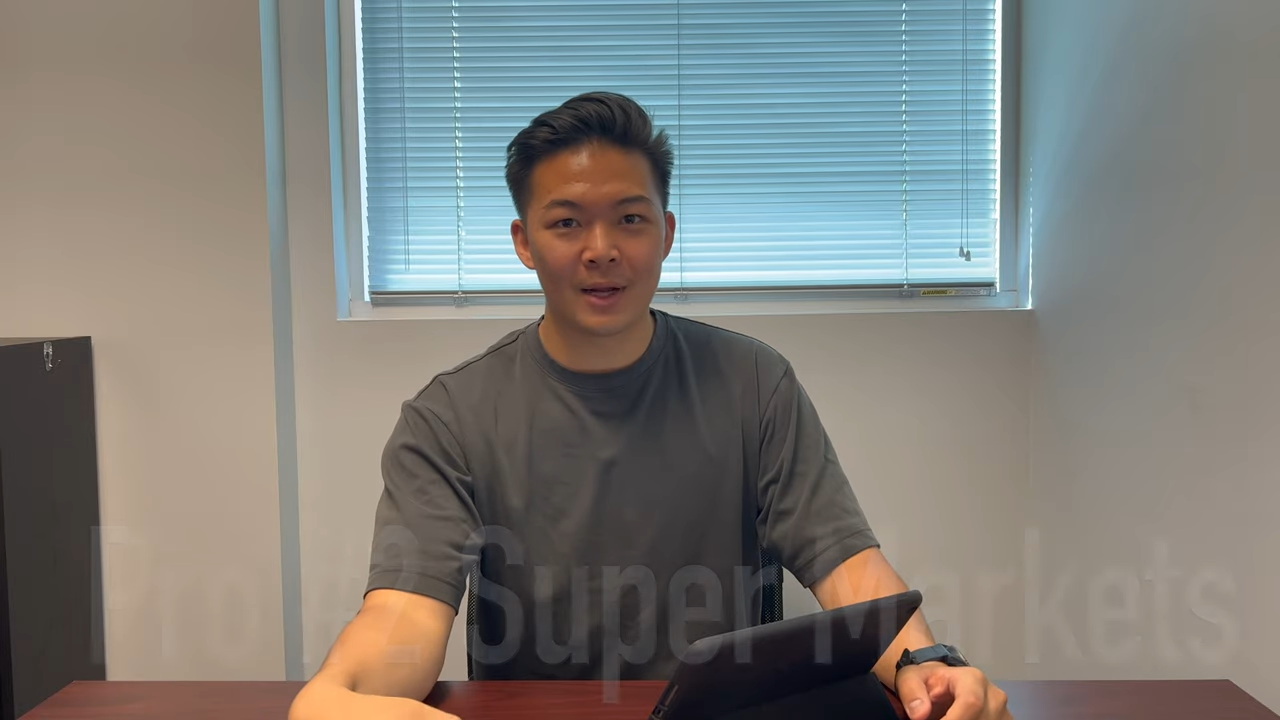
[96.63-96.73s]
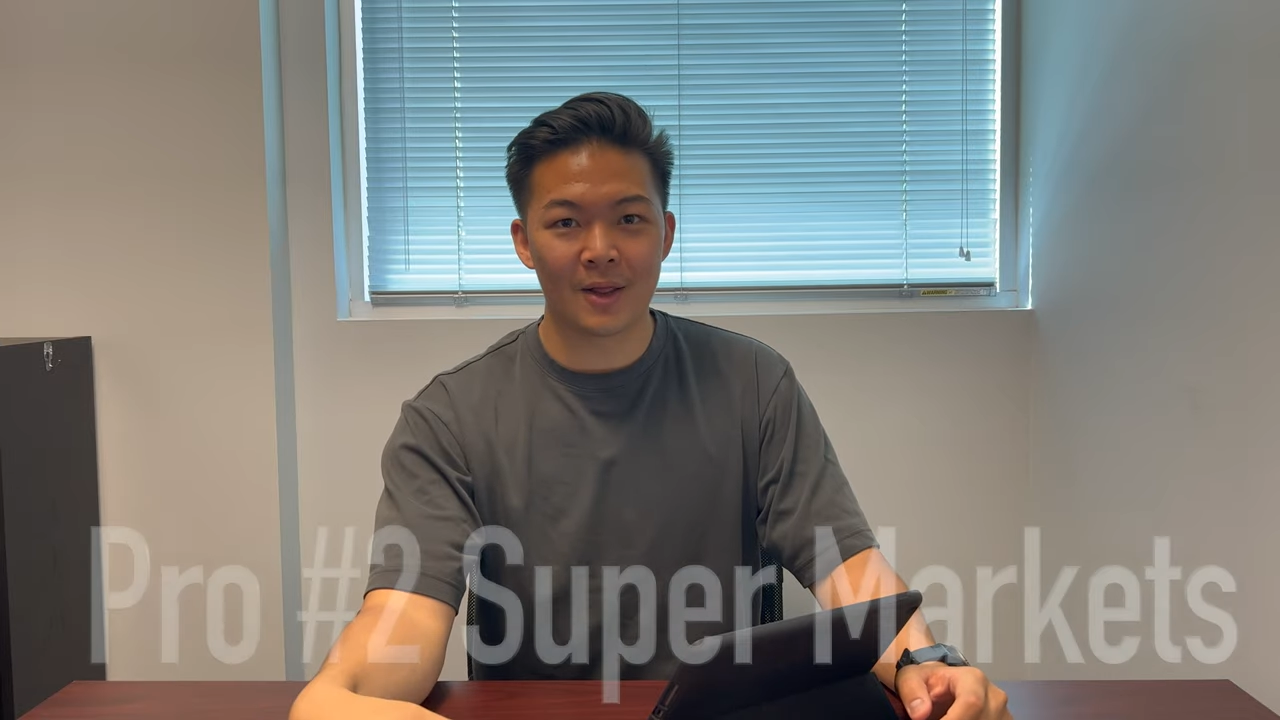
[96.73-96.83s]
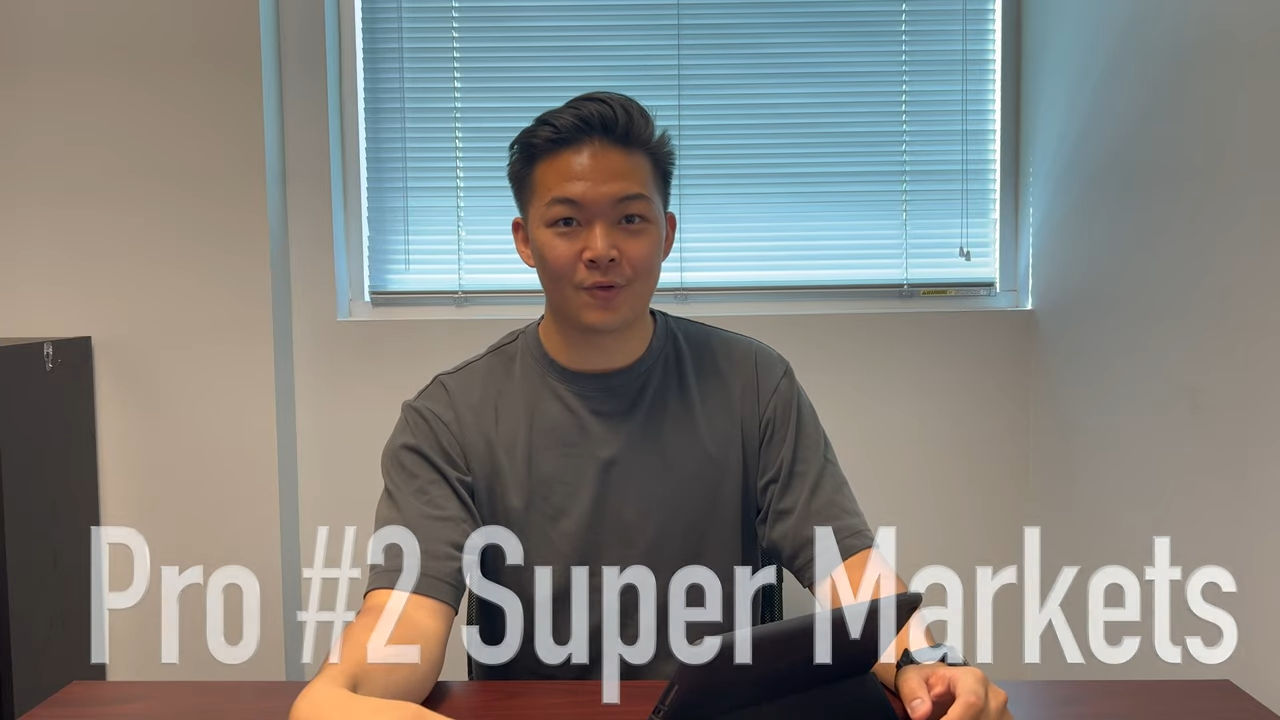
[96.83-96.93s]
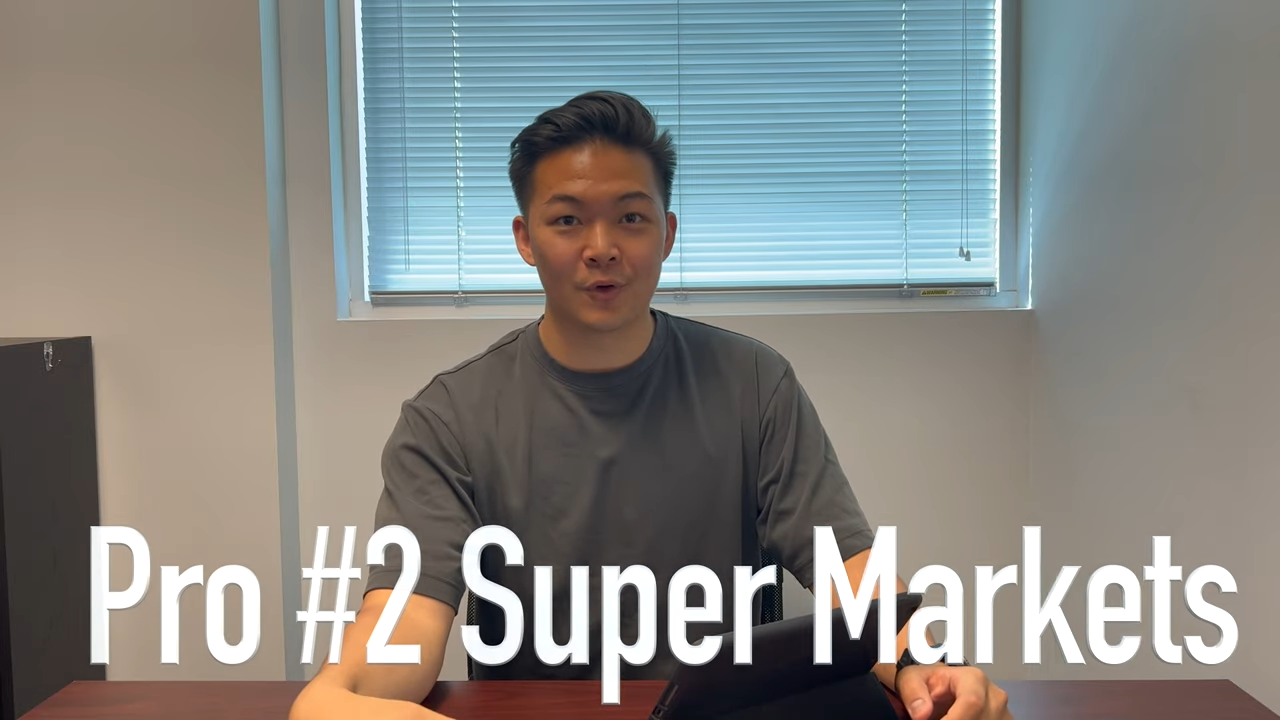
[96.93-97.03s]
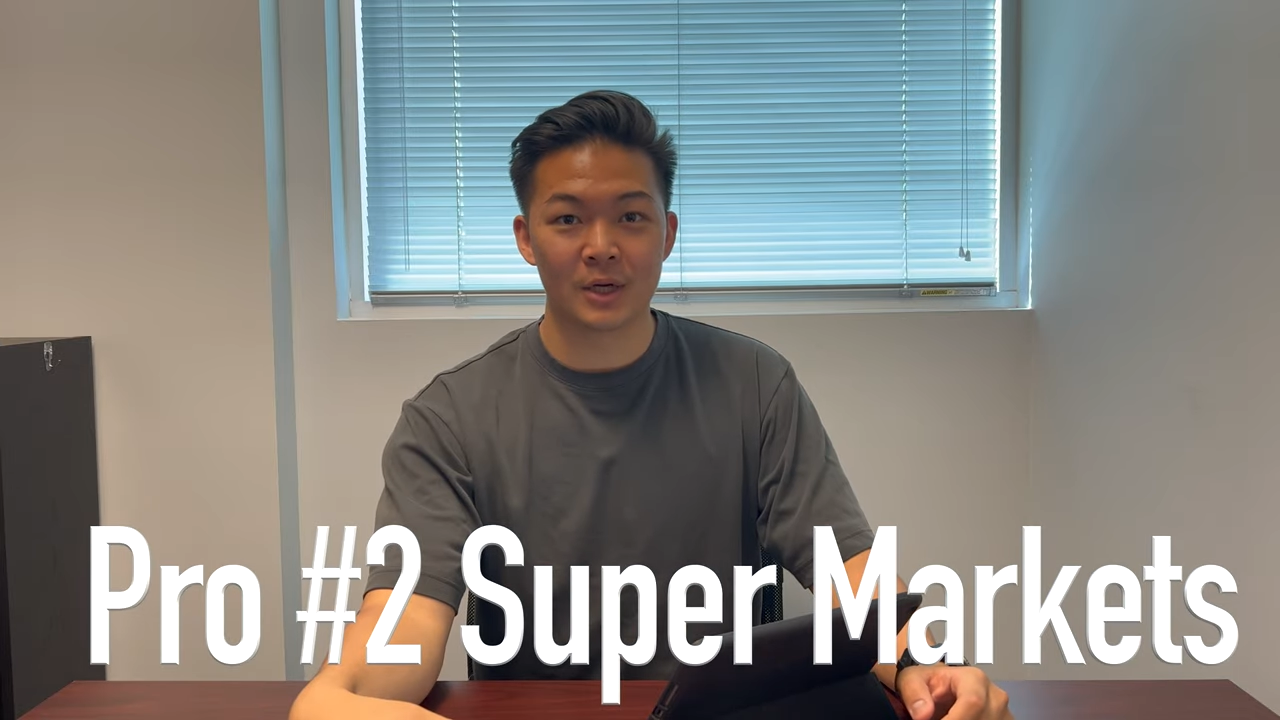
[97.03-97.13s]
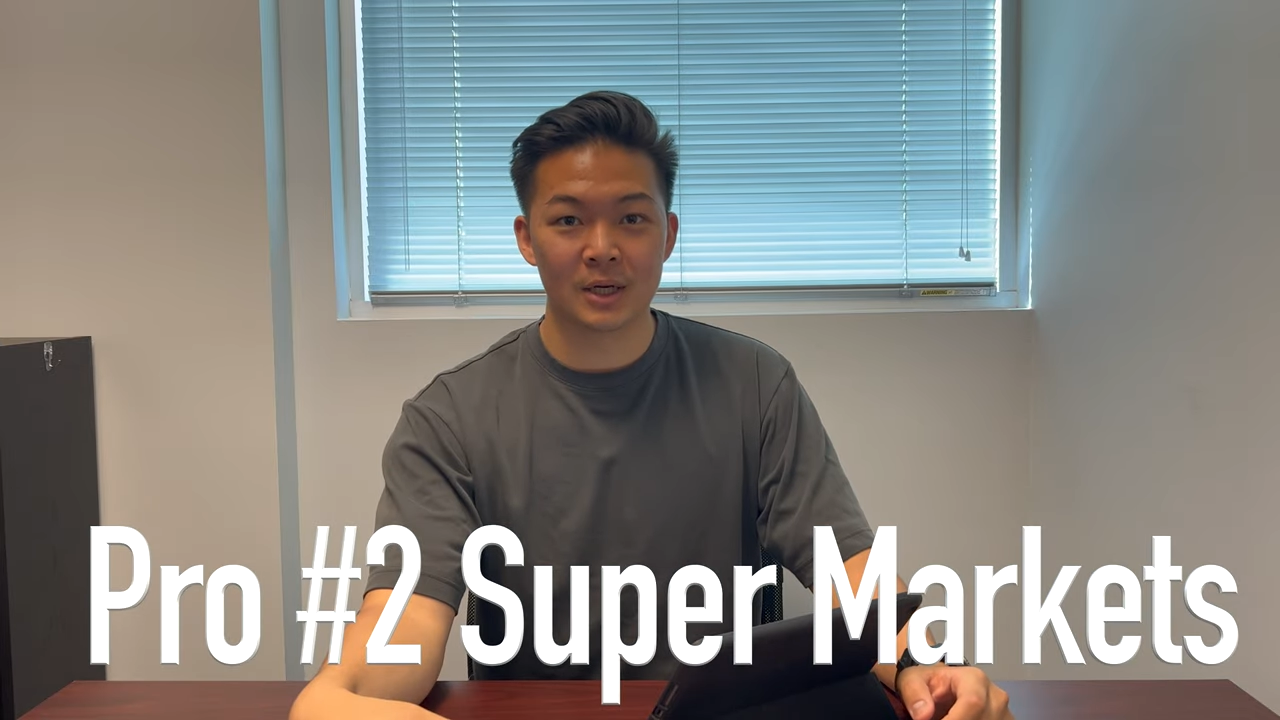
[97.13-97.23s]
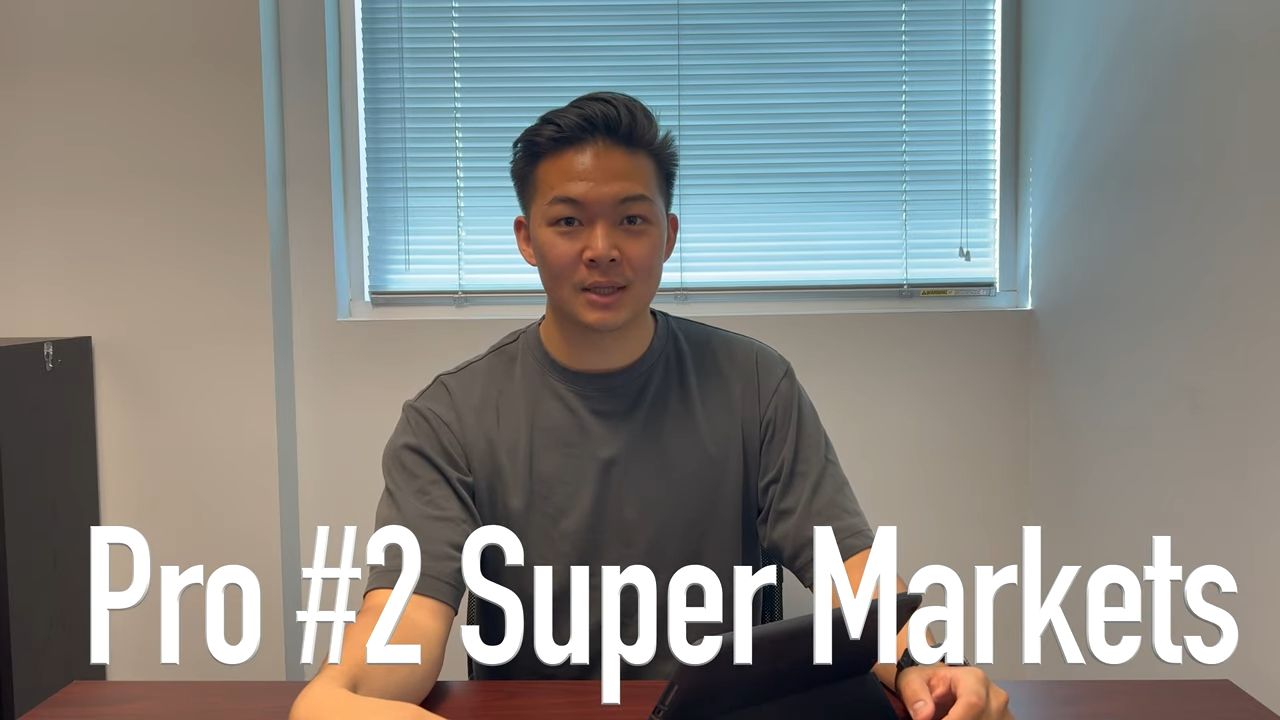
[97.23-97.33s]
California.